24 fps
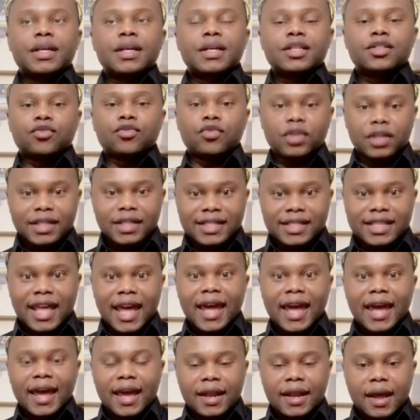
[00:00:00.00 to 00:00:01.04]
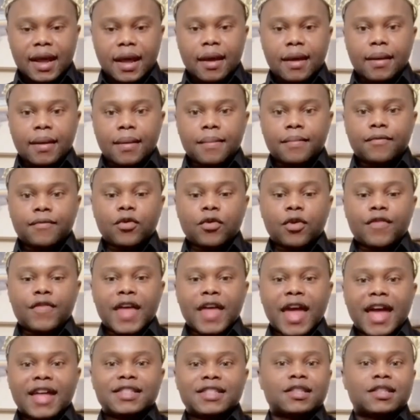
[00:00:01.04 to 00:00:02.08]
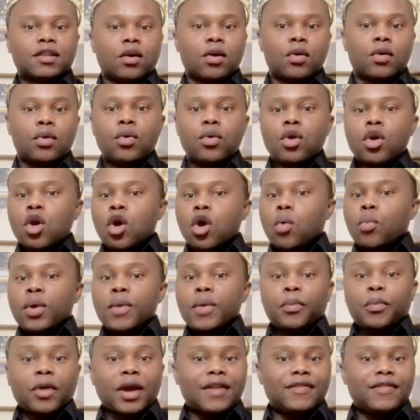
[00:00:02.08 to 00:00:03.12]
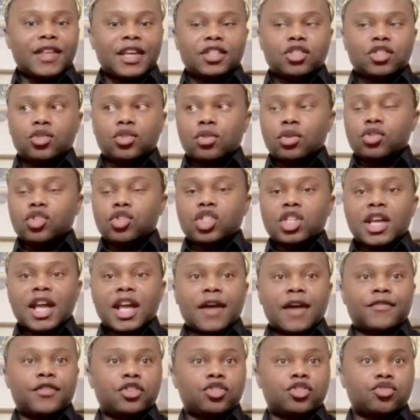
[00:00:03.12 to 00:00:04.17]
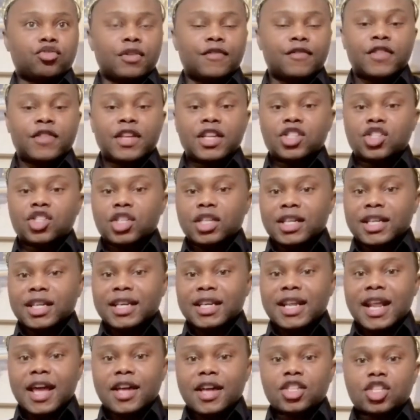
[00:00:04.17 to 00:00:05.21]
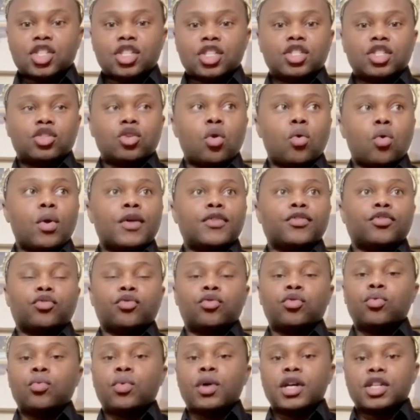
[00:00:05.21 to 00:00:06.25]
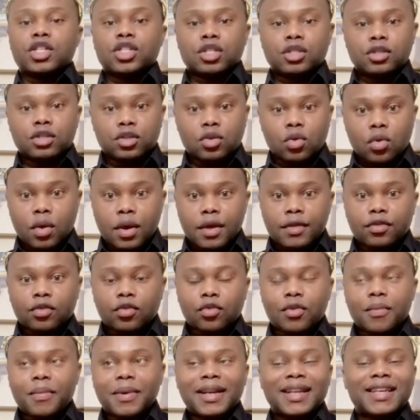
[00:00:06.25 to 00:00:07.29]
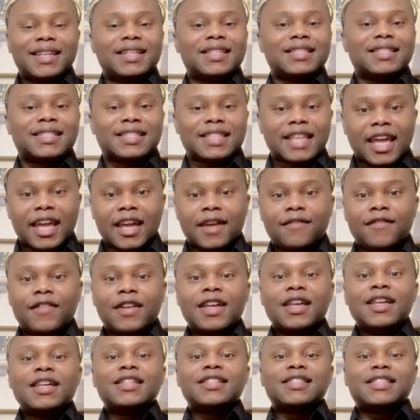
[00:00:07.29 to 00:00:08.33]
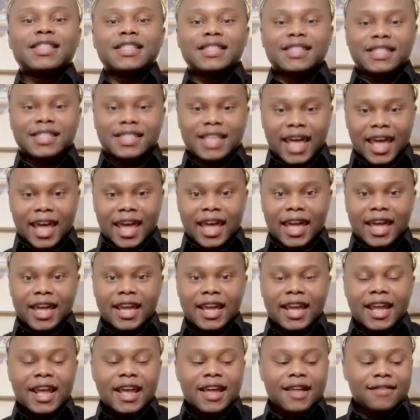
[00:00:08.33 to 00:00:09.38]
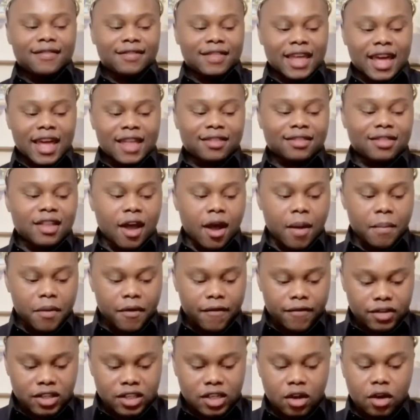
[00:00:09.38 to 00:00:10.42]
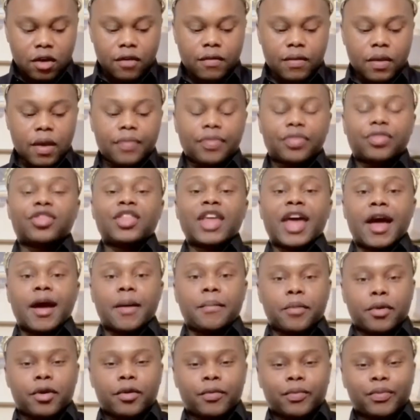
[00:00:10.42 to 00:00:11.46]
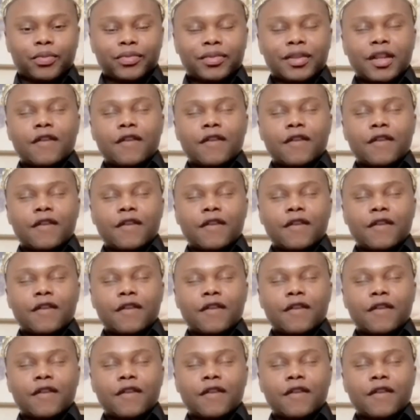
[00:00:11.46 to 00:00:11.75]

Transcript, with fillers: It's really sad um, for that. So we pray that, you know, she have the strength that she need as she's going through what she's going through. But it is safe to say that Thelma, Sir, Thelma